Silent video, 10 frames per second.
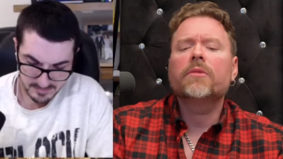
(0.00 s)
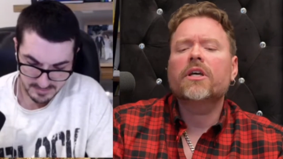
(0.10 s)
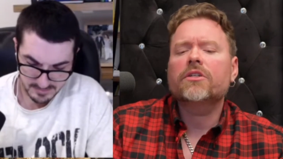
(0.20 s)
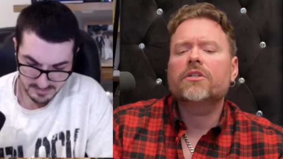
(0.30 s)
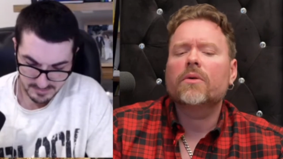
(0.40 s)
Speaker 1: Let me
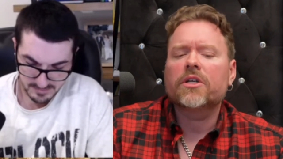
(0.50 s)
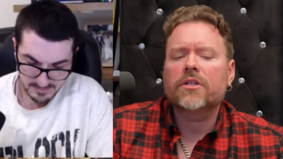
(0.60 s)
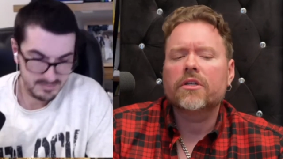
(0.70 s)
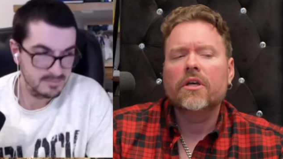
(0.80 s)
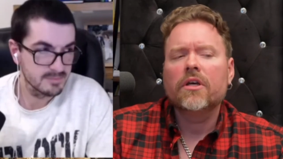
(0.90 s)
ask you a
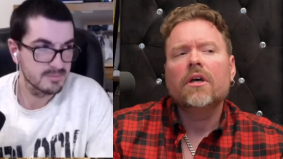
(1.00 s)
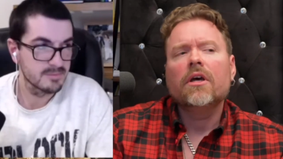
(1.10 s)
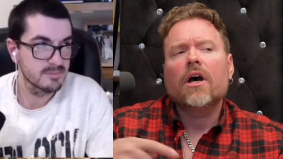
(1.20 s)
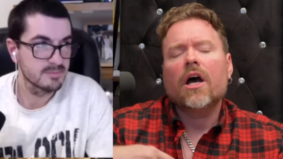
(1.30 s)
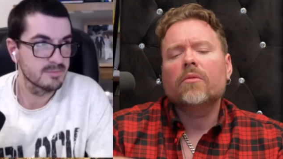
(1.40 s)
question.
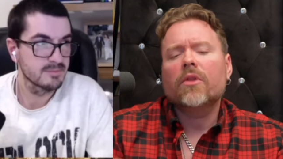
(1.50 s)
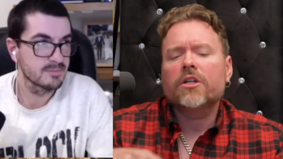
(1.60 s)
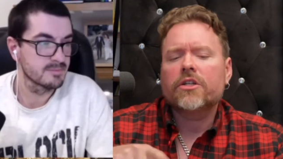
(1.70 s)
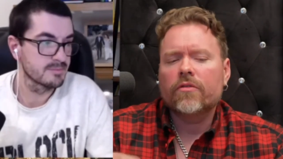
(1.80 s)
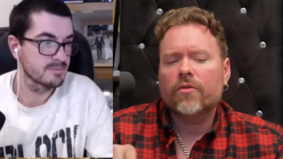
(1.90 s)
I'm
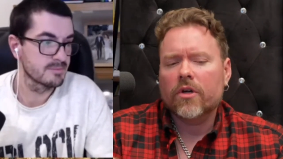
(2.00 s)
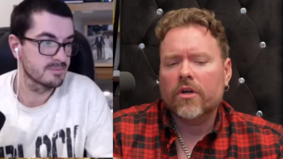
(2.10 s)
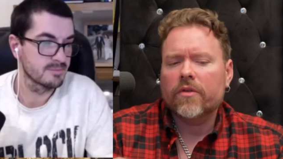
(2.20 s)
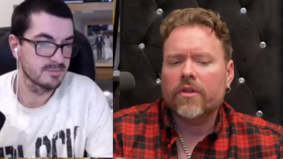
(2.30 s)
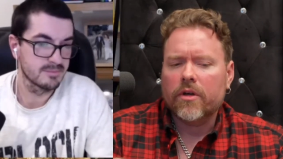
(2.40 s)
launching a fork
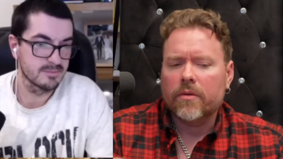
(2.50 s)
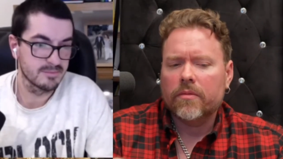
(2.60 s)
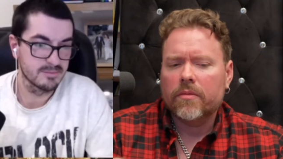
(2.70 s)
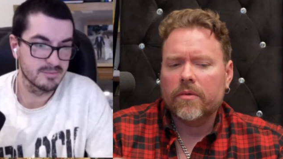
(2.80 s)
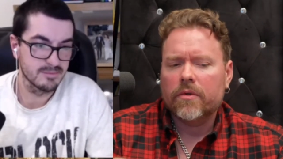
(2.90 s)
of Ethereum,
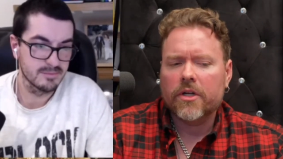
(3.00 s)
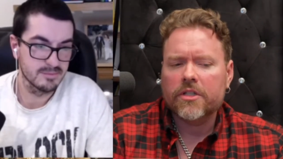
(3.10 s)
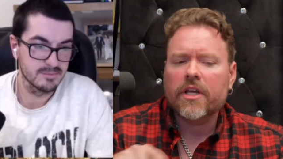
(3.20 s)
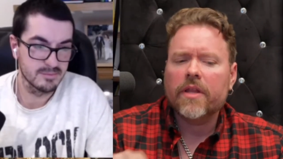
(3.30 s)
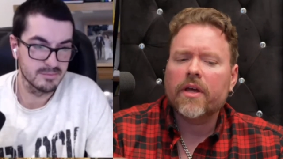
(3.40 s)
creates
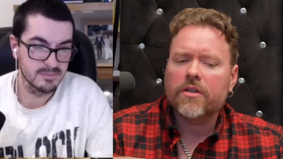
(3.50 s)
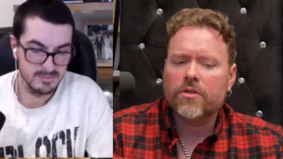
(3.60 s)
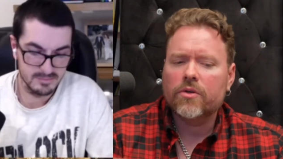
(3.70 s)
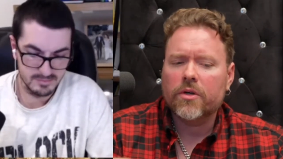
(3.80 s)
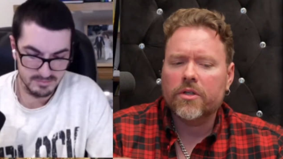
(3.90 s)
10,000
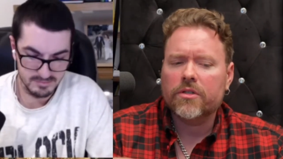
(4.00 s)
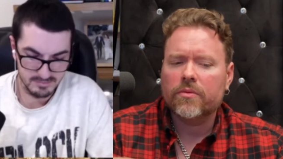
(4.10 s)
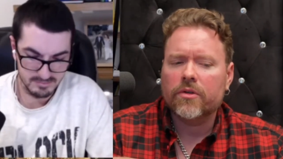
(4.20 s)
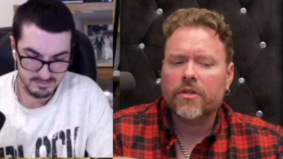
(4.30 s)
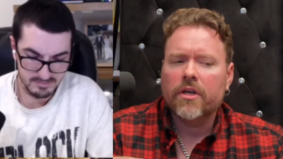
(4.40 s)
new coins in the
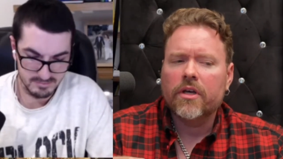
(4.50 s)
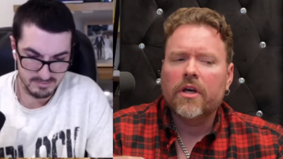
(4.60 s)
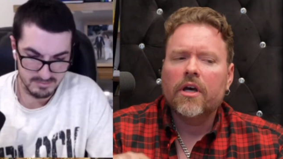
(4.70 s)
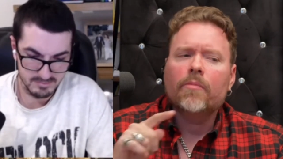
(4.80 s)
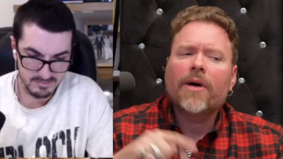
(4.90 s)
world.
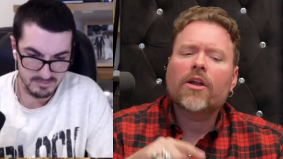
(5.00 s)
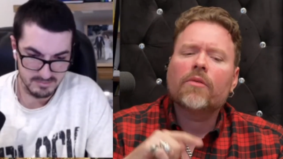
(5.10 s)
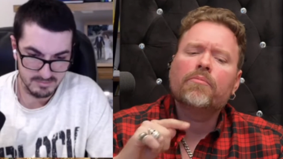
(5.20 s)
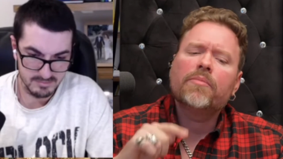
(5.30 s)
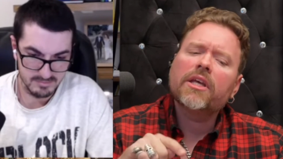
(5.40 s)
About a
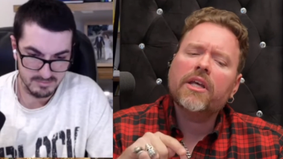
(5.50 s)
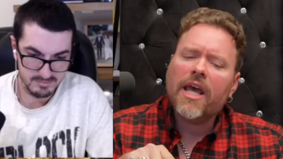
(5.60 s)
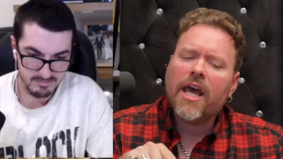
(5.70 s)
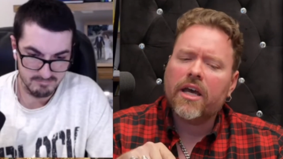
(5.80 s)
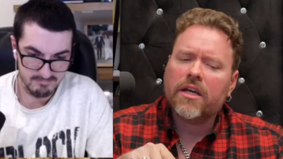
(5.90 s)
billion
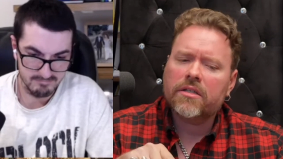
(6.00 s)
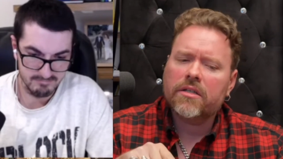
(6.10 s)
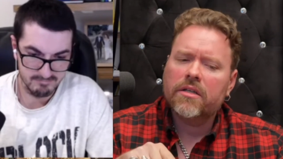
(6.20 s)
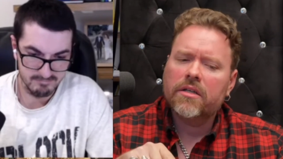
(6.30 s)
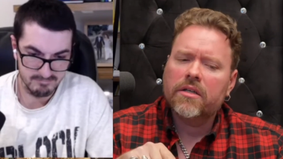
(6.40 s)
hex
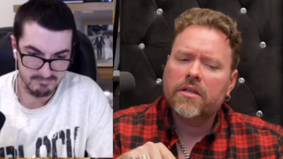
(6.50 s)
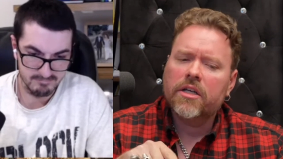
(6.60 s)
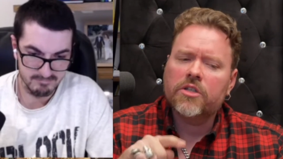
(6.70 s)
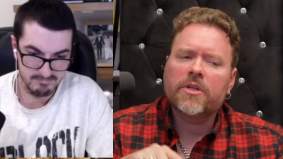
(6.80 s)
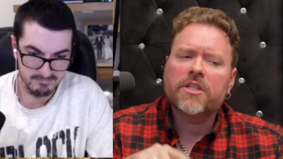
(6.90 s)

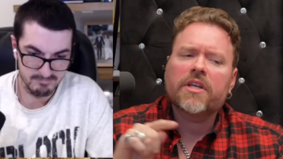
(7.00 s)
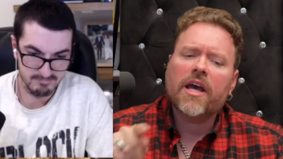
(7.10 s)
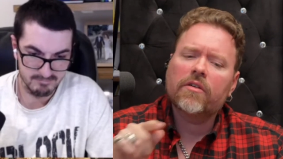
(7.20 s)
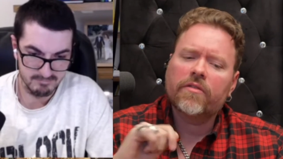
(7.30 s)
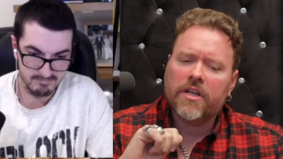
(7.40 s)
has been
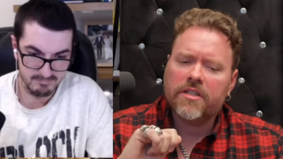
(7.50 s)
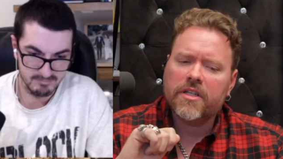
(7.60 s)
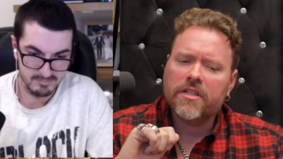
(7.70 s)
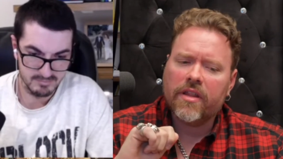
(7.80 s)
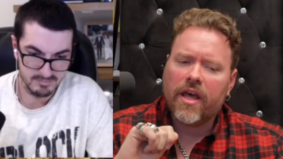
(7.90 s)
sacrificed
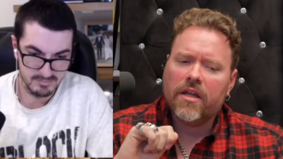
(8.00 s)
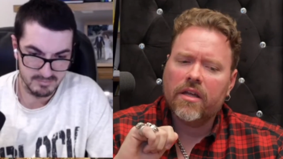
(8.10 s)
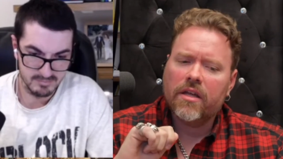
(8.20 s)
into that.